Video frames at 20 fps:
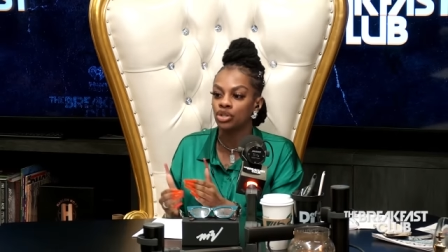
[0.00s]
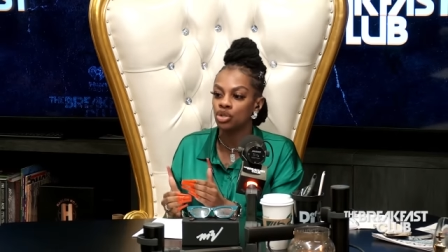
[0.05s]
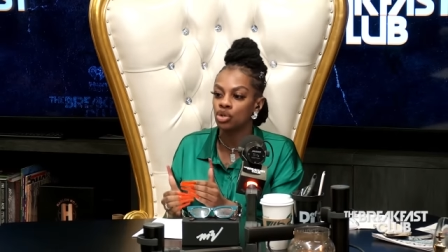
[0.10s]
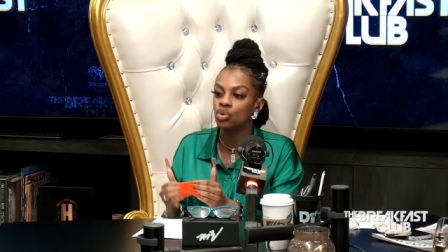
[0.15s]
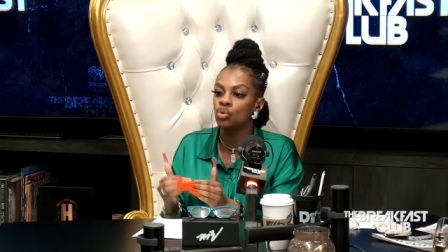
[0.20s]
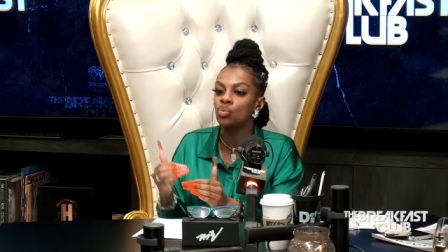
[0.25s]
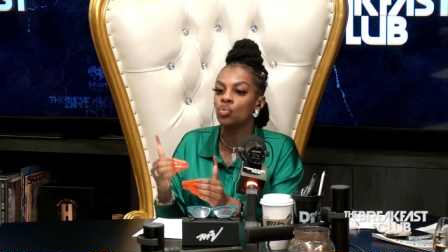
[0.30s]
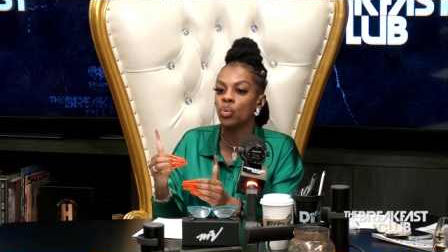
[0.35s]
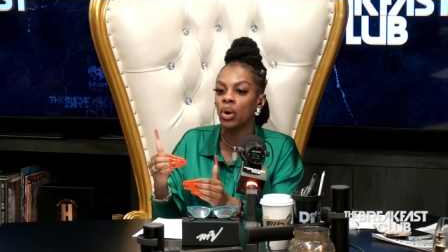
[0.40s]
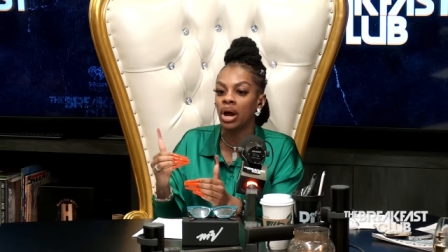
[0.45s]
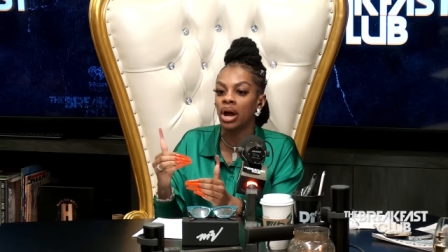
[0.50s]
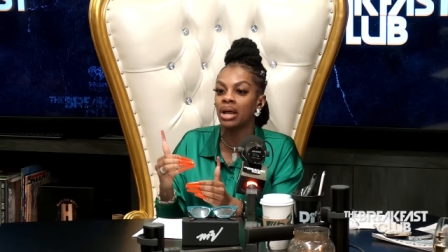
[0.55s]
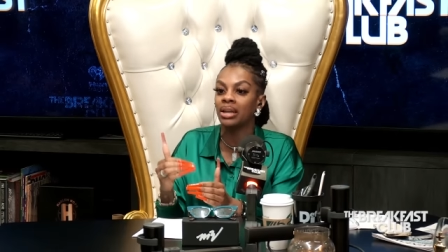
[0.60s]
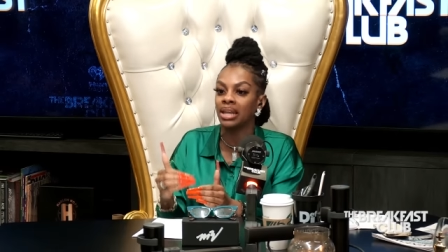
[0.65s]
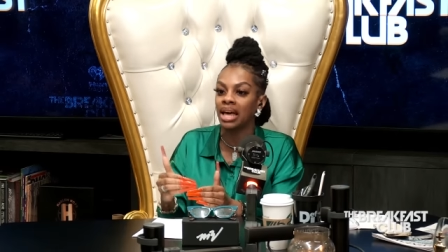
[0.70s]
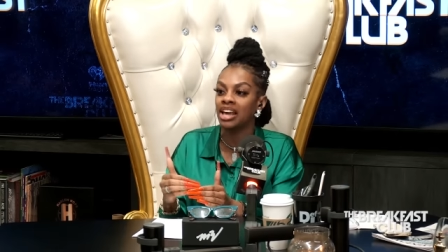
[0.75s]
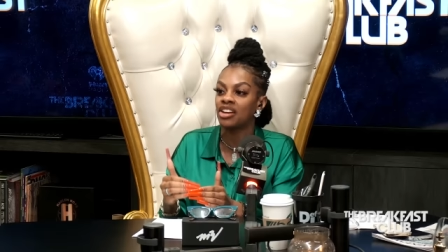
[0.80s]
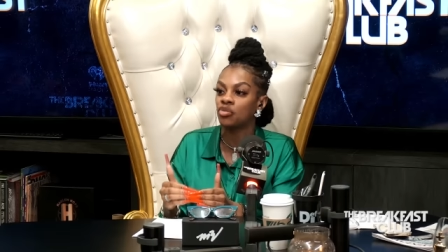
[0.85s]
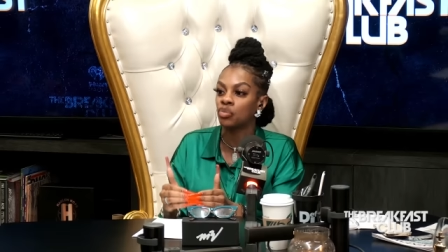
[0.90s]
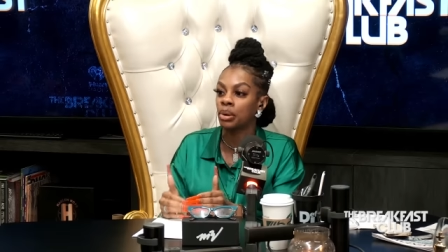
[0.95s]
do you, where a
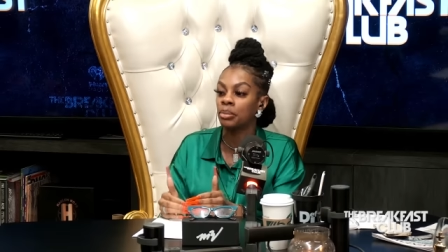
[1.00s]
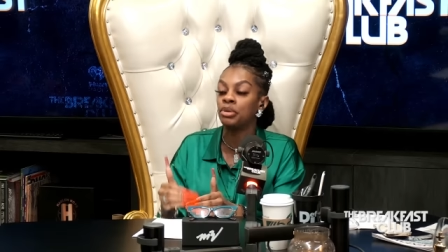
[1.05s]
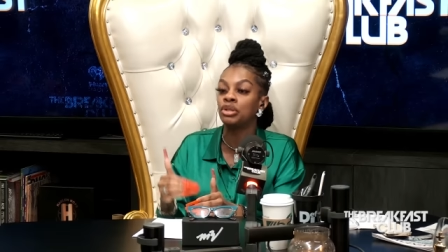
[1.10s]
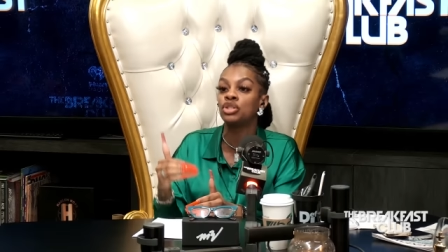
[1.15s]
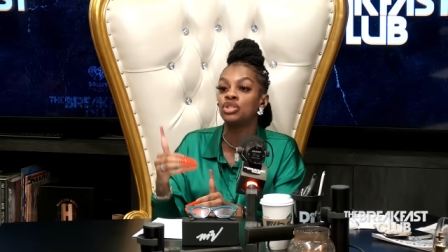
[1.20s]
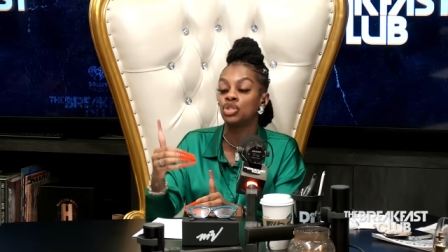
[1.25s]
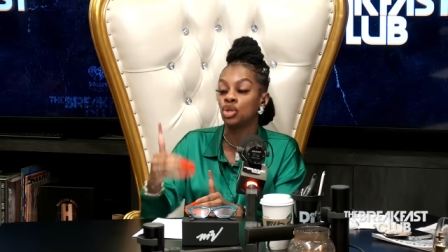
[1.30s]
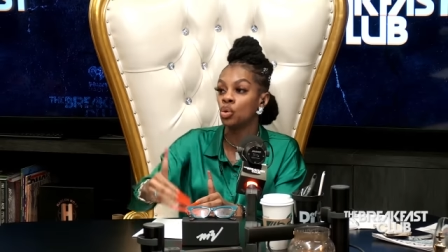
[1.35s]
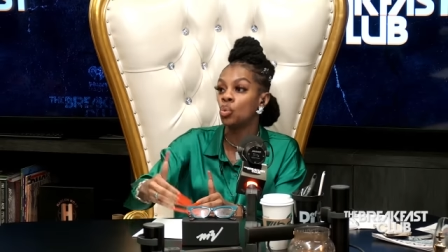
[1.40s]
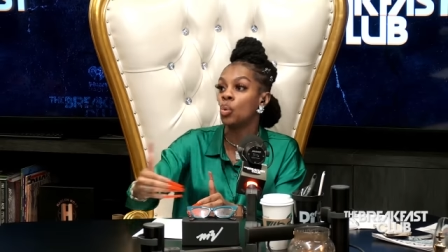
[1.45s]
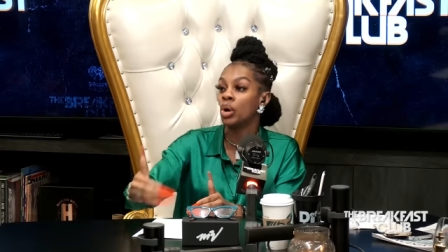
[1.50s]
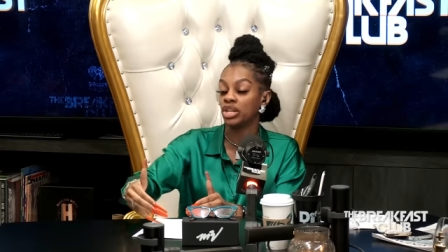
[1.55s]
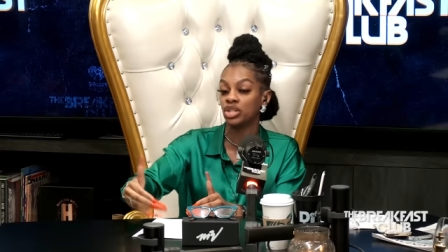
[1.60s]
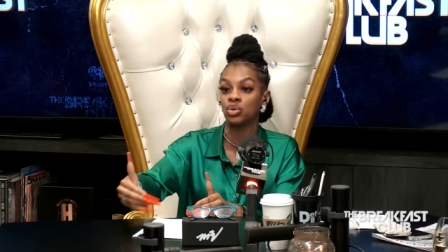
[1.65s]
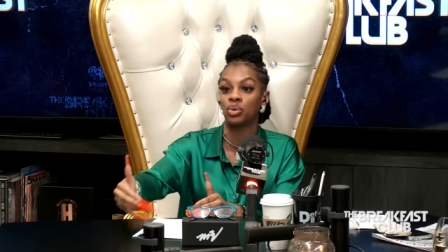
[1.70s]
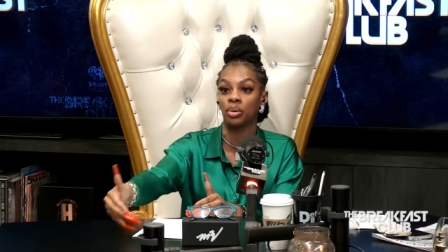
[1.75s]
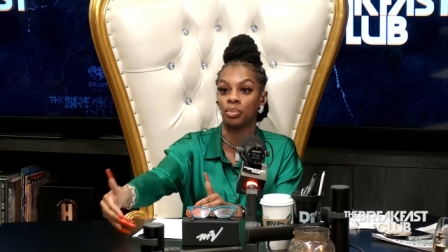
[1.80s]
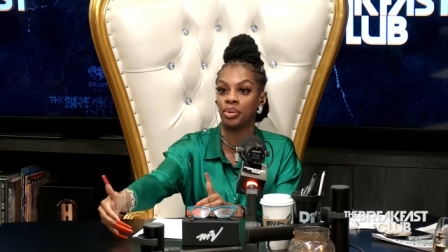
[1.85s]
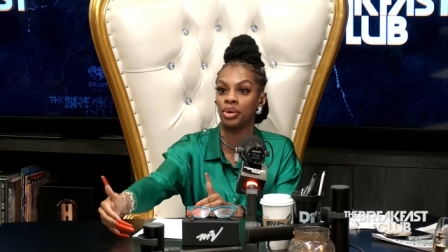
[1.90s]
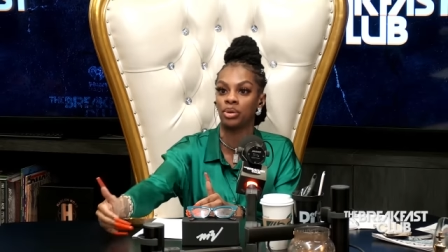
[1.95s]
lot of women do want
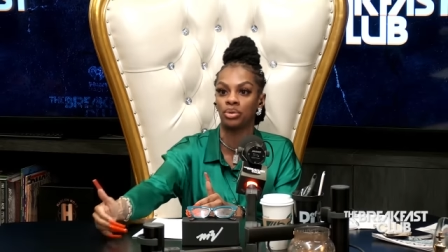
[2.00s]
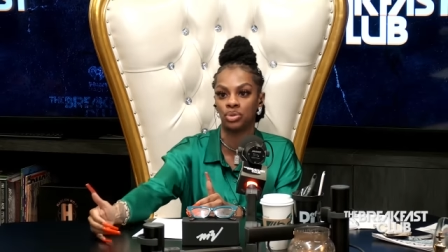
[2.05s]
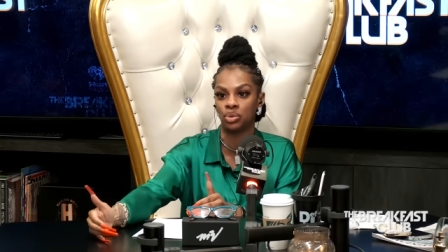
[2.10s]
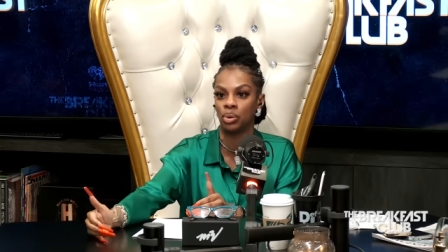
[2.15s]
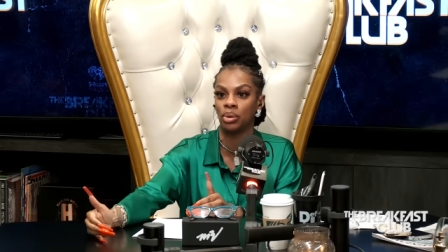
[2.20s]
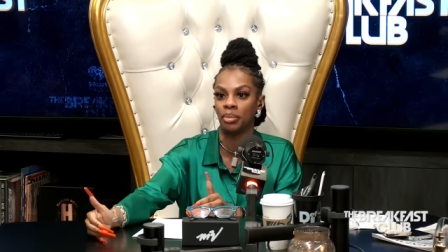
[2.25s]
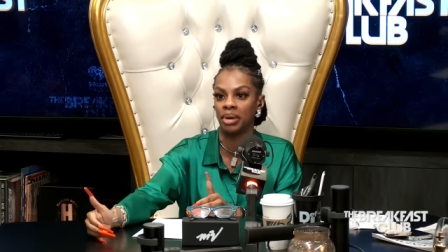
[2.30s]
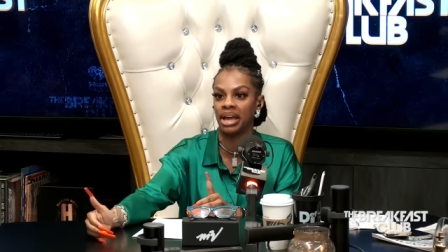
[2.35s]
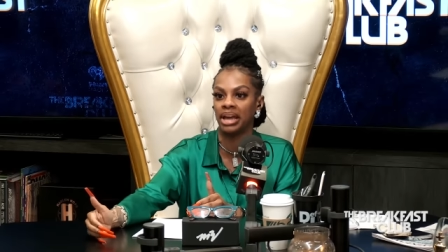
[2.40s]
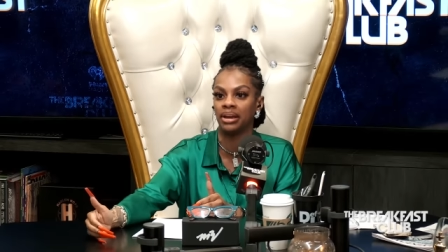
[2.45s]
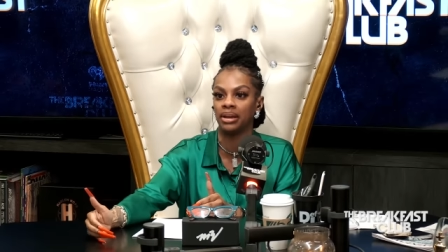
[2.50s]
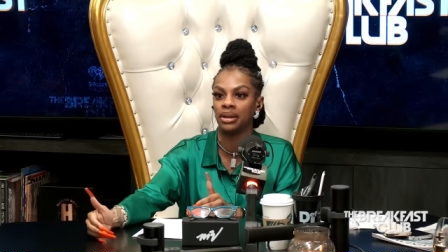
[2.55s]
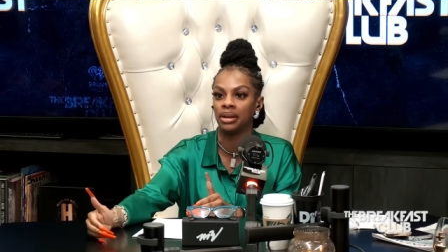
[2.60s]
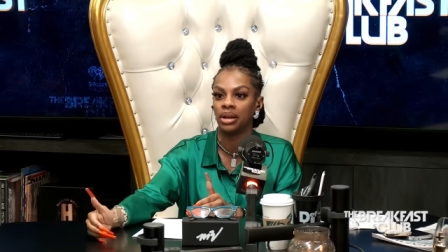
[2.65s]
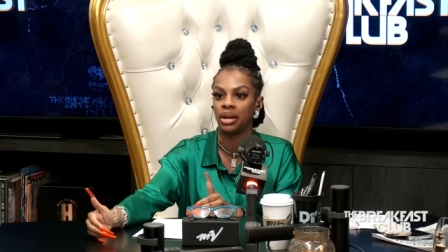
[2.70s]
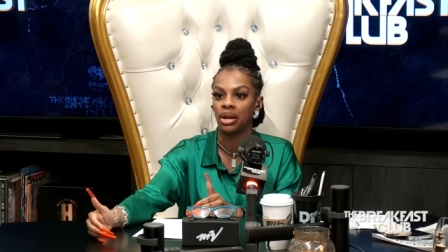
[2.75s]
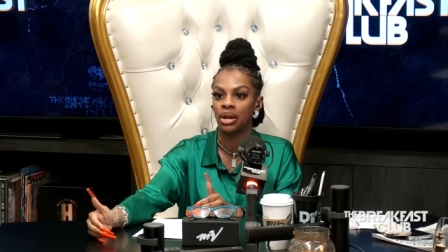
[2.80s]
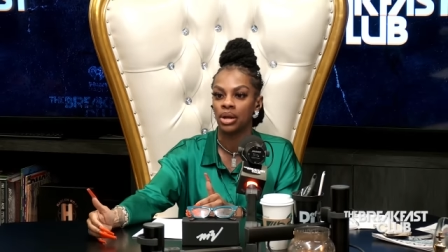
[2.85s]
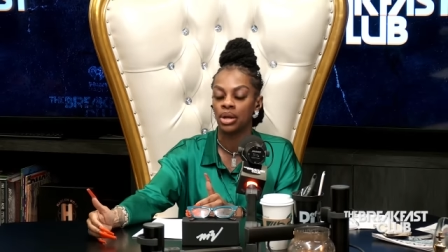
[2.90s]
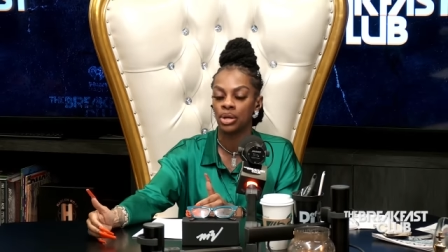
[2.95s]
to appeal to a man.
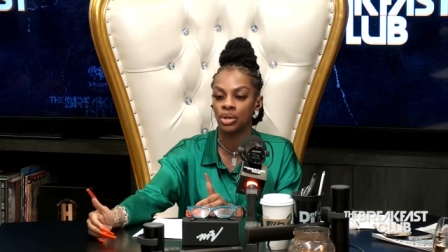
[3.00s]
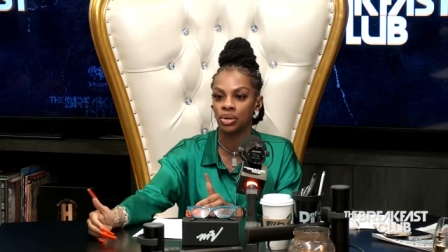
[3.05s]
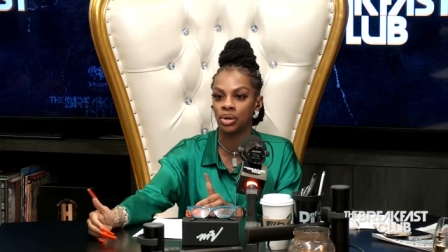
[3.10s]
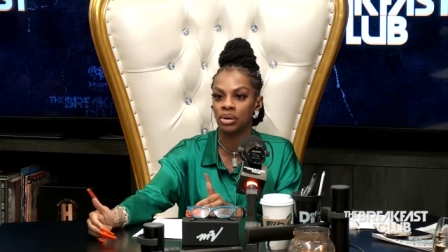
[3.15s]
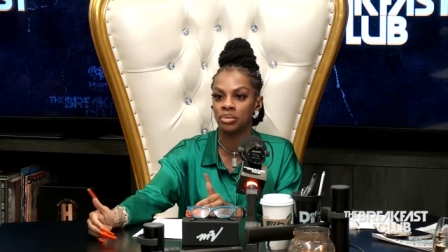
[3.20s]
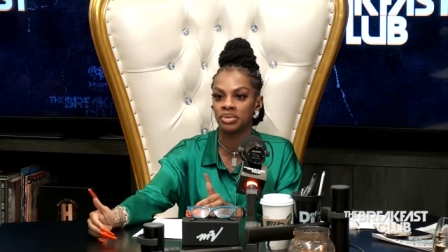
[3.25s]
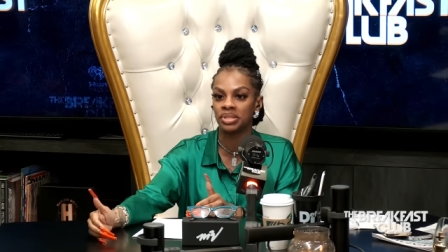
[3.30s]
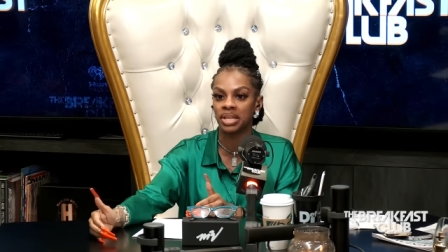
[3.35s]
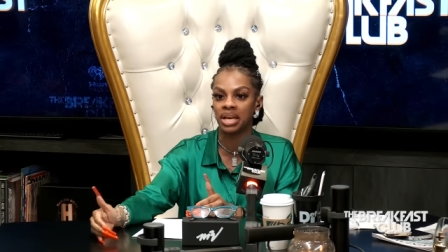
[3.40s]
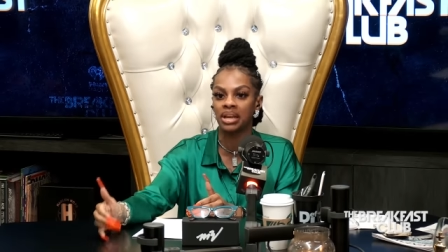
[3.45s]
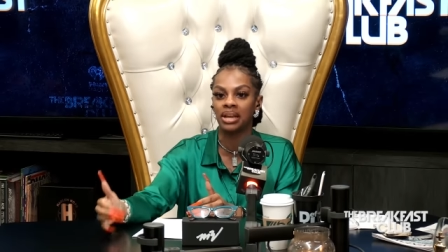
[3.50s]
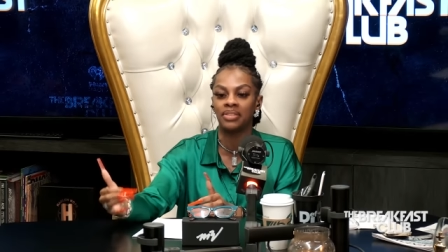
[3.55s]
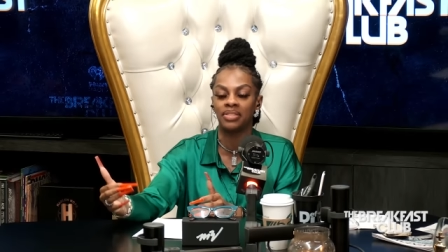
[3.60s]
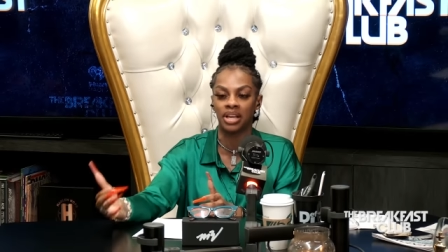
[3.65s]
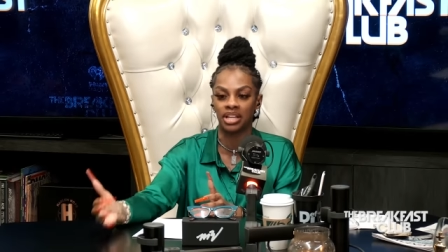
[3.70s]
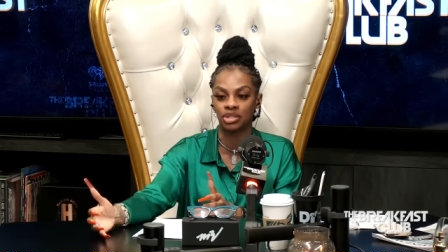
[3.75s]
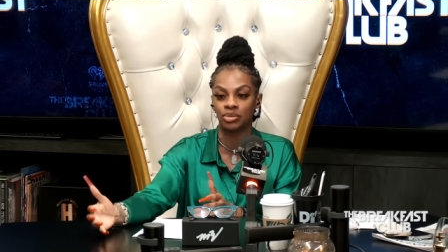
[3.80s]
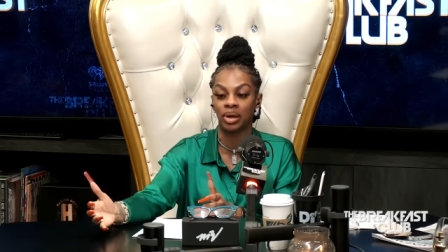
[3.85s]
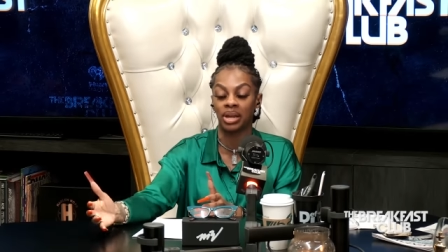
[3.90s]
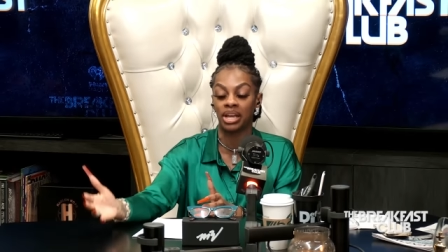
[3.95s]
You know what I'm saying? And
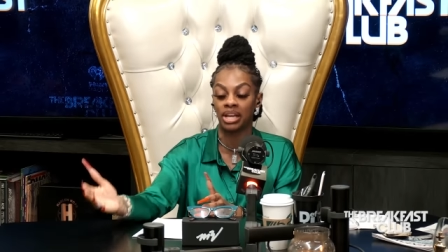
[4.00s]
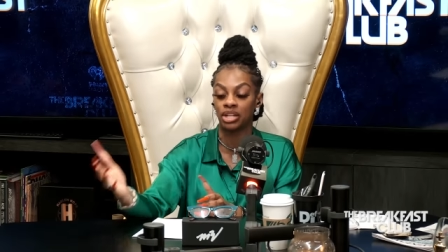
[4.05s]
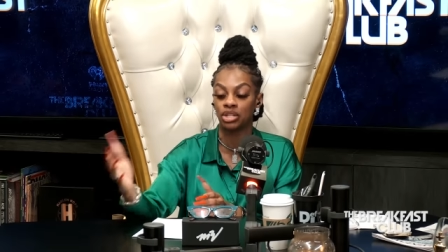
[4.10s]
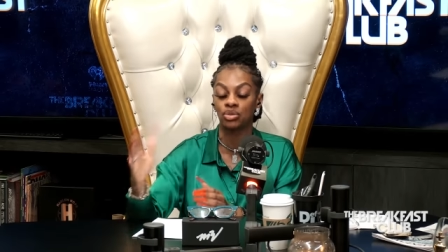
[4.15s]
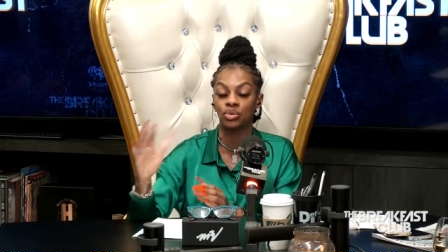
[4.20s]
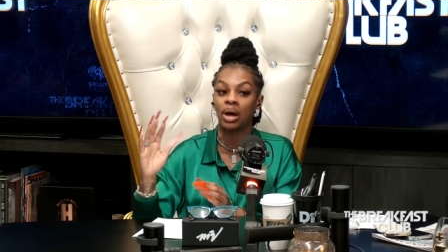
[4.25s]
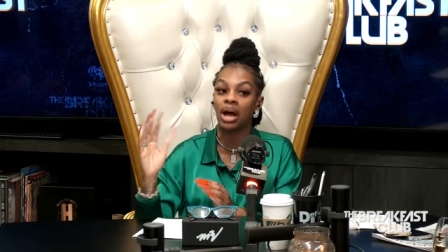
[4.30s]
that's both why they get it. So